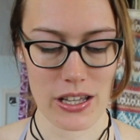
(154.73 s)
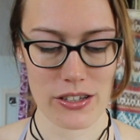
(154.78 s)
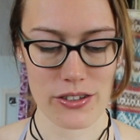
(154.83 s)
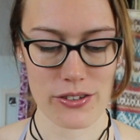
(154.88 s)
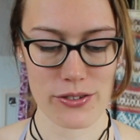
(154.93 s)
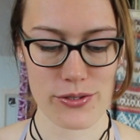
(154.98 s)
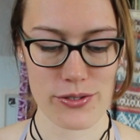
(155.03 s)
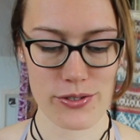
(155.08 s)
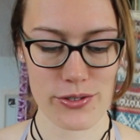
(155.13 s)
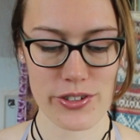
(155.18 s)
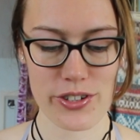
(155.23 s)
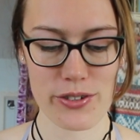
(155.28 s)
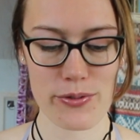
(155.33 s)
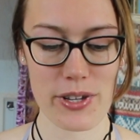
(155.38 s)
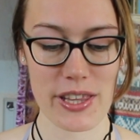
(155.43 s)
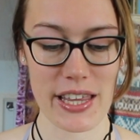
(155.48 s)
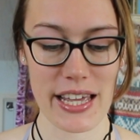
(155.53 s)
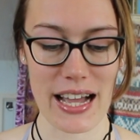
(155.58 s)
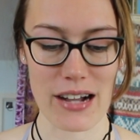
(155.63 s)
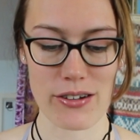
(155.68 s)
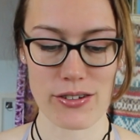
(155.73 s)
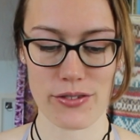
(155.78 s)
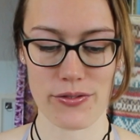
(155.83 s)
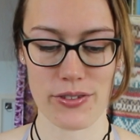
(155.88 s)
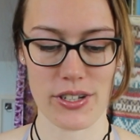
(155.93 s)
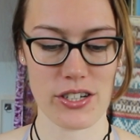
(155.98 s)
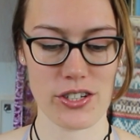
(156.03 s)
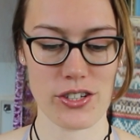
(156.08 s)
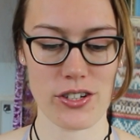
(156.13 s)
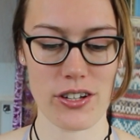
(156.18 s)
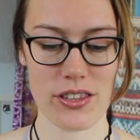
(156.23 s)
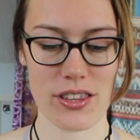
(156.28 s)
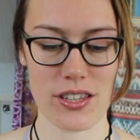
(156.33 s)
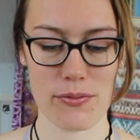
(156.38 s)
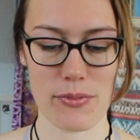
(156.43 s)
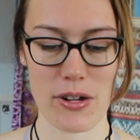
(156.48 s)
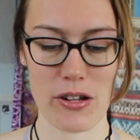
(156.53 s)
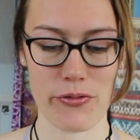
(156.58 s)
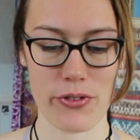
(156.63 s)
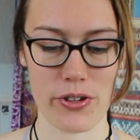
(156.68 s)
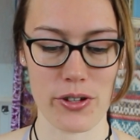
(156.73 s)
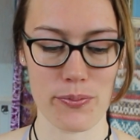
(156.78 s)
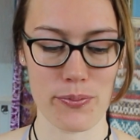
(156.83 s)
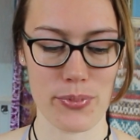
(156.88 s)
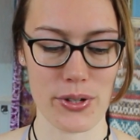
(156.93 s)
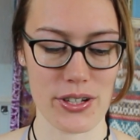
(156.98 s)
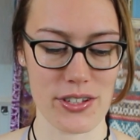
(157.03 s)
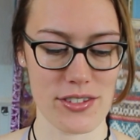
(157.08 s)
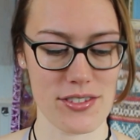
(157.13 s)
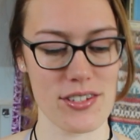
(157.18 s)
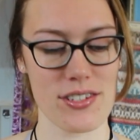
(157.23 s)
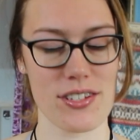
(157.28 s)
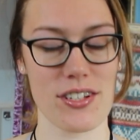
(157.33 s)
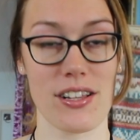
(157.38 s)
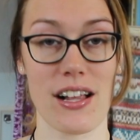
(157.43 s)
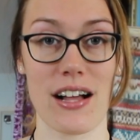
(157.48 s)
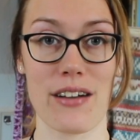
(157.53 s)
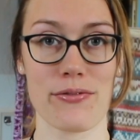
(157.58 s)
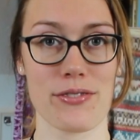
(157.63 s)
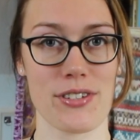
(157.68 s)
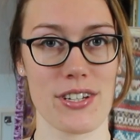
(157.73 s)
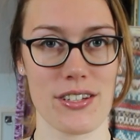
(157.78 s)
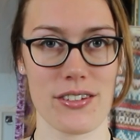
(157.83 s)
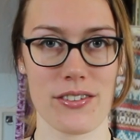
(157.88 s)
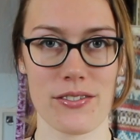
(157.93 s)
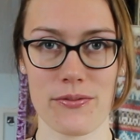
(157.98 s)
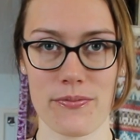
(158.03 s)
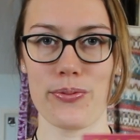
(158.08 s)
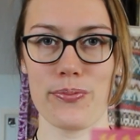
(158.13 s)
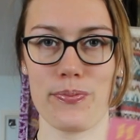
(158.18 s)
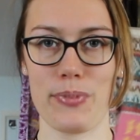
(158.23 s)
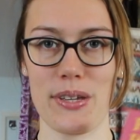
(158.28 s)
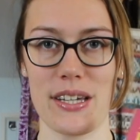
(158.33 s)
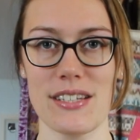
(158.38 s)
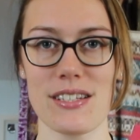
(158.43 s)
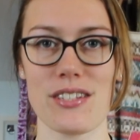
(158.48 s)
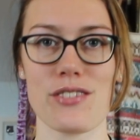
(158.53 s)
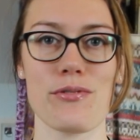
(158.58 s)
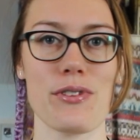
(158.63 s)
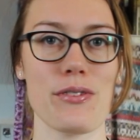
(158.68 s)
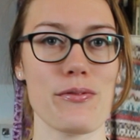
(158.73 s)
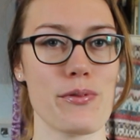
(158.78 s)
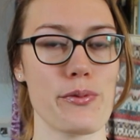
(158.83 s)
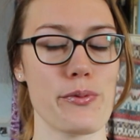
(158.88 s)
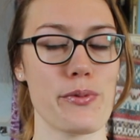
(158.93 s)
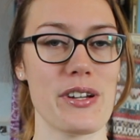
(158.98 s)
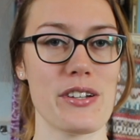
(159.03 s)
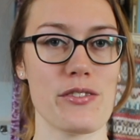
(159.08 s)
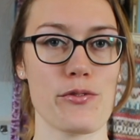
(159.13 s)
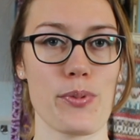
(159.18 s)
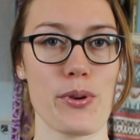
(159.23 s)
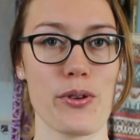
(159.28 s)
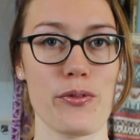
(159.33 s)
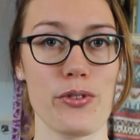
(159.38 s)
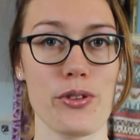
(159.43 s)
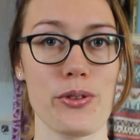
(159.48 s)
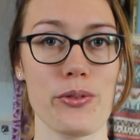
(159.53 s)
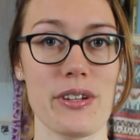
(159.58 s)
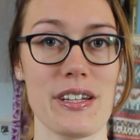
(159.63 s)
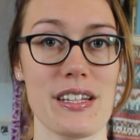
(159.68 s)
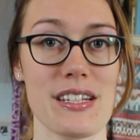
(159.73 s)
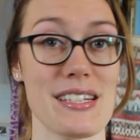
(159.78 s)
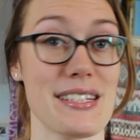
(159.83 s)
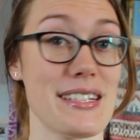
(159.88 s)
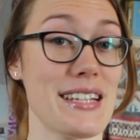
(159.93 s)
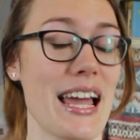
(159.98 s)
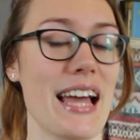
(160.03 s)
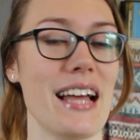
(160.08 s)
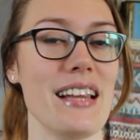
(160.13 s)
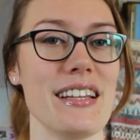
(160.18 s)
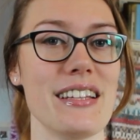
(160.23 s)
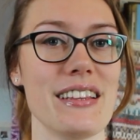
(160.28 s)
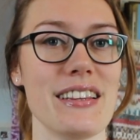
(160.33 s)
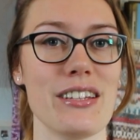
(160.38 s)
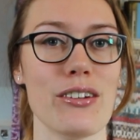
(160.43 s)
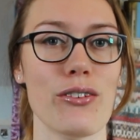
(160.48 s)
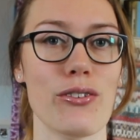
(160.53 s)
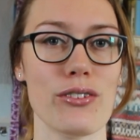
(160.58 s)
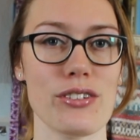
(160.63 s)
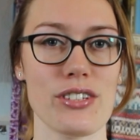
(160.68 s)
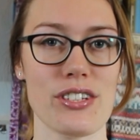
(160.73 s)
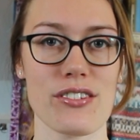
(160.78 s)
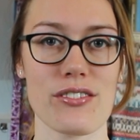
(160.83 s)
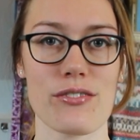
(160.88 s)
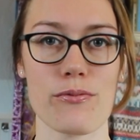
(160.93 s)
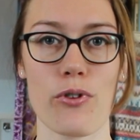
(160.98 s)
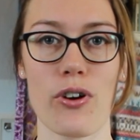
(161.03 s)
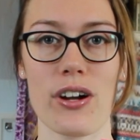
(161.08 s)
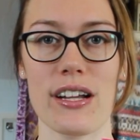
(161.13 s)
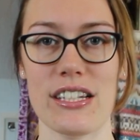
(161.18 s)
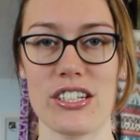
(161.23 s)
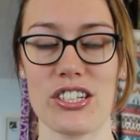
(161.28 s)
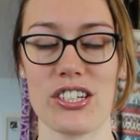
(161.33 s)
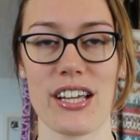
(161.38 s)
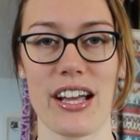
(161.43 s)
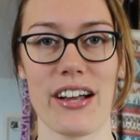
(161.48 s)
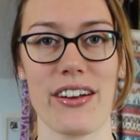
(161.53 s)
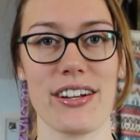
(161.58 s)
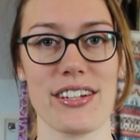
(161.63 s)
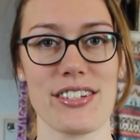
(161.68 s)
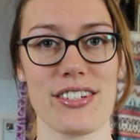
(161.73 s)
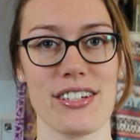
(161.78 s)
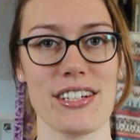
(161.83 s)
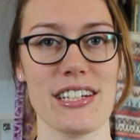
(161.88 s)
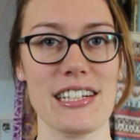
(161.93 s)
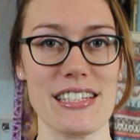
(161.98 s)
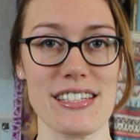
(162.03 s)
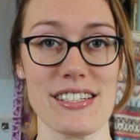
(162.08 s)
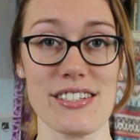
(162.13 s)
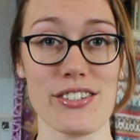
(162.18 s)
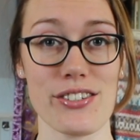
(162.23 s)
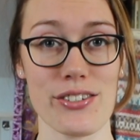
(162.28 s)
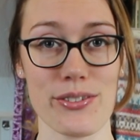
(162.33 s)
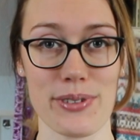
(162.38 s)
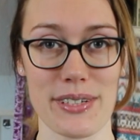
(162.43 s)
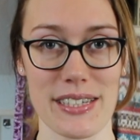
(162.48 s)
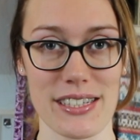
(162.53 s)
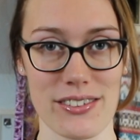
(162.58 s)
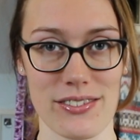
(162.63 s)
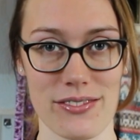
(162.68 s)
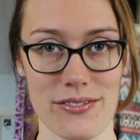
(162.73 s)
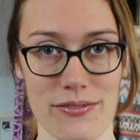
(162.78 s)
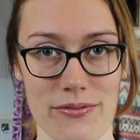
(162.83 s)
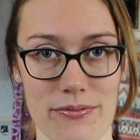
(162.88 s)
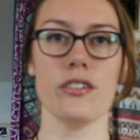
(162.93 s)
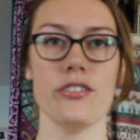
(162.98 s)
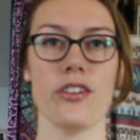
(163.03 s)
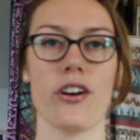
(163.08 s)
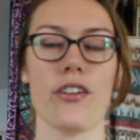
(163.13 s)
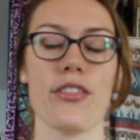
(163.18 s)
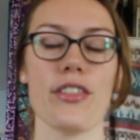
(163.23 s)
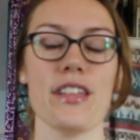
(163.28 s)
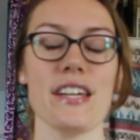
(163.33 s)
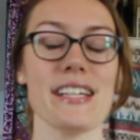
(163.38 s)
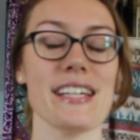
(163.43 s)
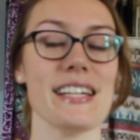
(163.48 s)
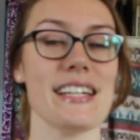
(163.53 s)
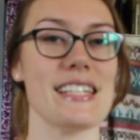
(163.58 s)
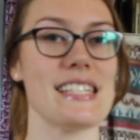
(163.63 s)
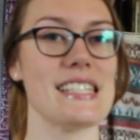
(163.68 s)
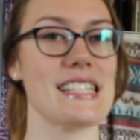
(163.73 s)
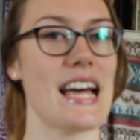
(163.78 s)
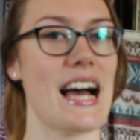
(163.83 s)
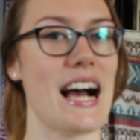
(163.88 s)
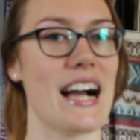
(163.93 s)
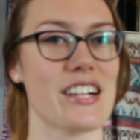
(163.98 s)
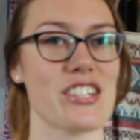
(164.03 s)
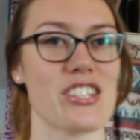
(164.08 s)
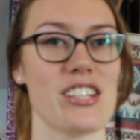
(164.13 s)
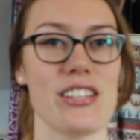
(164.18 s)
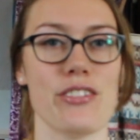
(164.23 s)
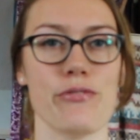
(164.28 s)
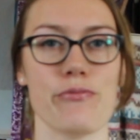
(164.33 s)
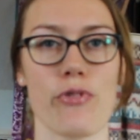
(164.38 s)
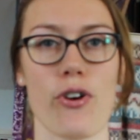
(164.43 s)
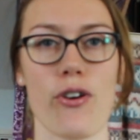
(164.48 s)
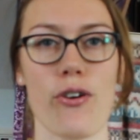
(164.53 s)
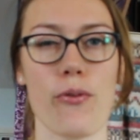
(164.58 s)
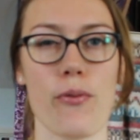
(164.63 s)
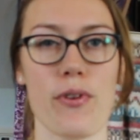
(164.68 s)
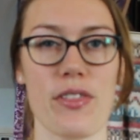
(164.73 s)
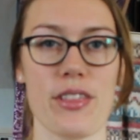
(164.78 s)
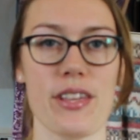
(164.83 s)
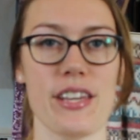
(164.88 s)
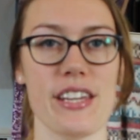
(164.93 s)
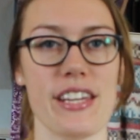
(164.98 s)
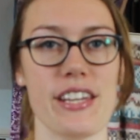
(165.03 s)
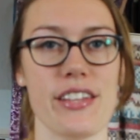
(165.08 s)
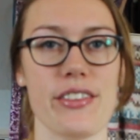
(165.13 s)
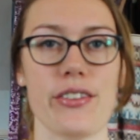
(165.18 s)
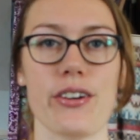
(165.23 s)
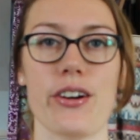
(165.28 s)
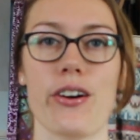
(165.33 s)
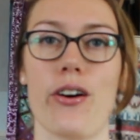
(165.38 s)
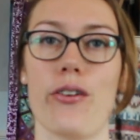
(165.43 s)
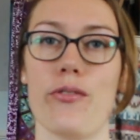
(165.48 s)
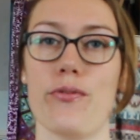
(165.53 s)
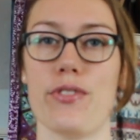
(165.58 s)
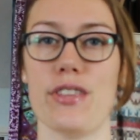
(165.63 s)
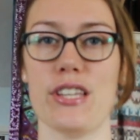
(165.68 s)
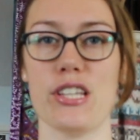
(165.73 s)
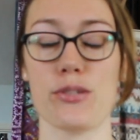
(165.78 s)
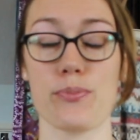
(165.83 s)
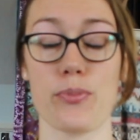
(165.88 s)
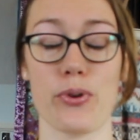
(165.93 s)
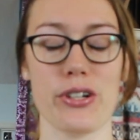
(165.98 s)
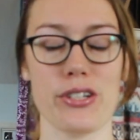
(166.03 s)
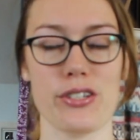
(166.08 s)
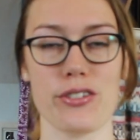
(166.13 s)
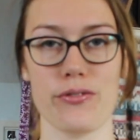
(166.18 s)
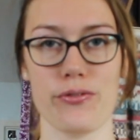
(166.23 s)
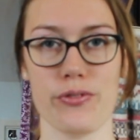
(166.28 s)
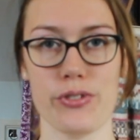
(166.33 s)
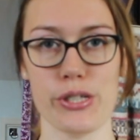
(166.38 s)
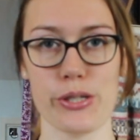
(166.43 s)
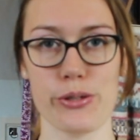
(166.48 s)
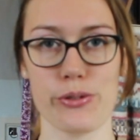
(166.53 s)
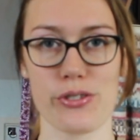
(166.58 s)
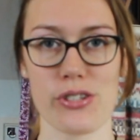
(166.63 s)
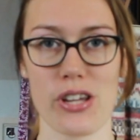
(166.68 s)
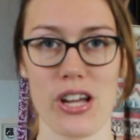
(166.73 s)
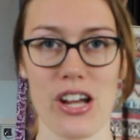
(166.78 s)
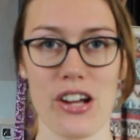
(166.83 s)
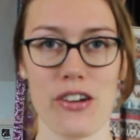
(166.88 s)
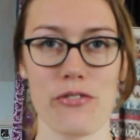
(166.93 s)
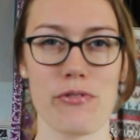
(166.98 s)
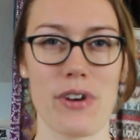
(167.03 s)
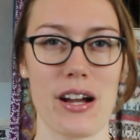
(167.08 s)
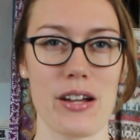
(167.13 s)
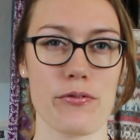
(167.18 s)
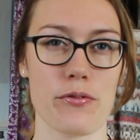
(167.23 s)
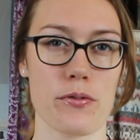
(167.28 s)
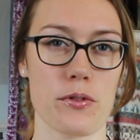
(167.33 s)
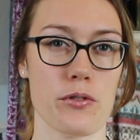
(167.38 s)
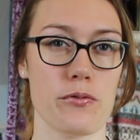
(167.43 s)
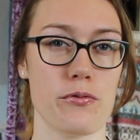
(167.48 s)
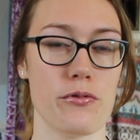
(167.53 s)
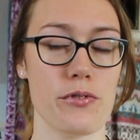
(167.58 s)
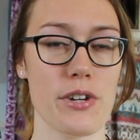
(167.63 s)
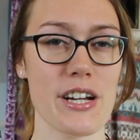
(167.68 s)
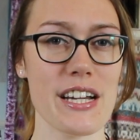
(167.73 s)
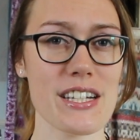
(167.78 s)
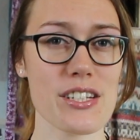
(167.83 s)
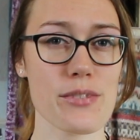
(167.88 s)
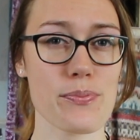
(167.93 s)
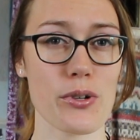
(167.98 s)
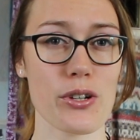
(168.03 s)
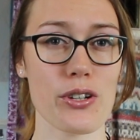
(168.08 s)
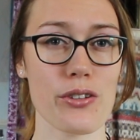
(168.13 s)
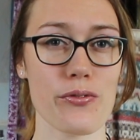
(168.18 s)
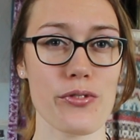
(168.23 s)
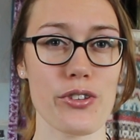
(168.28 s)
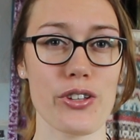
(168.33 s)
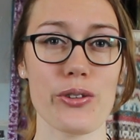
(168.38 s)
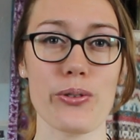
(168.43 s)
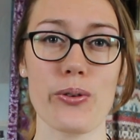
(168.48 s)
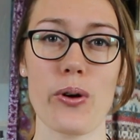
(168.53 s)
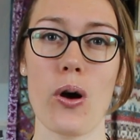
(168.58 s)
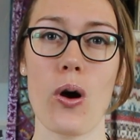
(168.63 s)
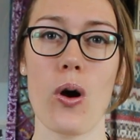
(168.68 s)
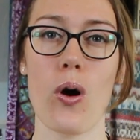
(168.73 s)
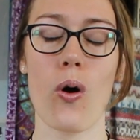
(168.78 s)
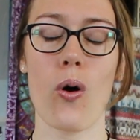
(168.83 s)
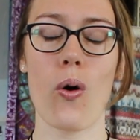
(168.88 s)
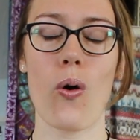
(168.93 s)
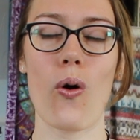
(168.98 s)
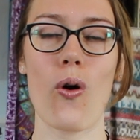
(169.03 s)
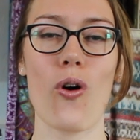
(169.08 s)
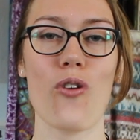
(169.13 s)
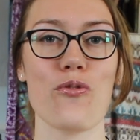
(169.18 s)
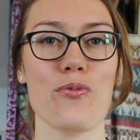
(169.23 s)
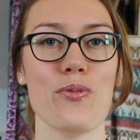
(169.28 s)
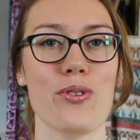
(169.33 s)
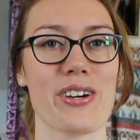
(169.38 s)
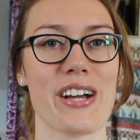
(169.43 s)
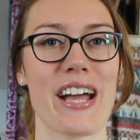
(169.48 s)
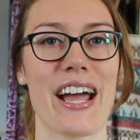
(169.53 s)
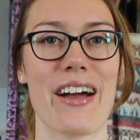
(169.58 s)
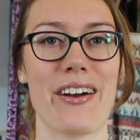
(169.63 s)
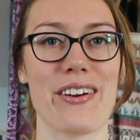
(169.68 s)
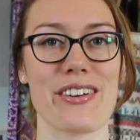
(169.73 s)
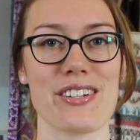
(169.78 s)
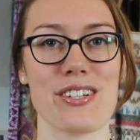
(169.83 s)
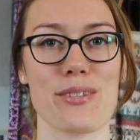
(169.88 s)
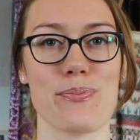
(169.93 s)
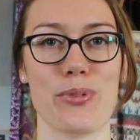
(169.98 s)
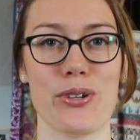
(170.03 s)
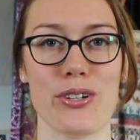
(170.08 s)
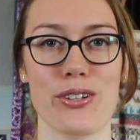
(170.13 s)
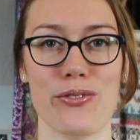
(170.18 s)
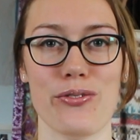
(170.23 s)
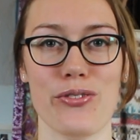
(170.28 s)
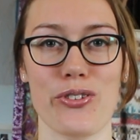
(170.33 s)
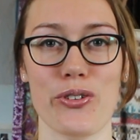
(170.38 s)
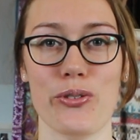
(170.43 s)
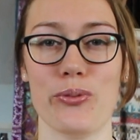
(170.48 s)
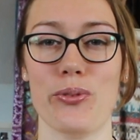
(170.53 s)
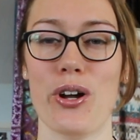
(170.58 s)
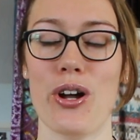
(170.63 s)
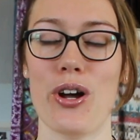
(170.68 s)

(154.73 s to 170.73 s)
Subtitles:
No sooner were they out of earshot than Malfoy burst into laughter. Because it's written from the narrator's point of view, it is telling the audience what each character is doing. Nothing is actually wrong with either of these point of views, writing from the narrator's point of view or from your character's point of view.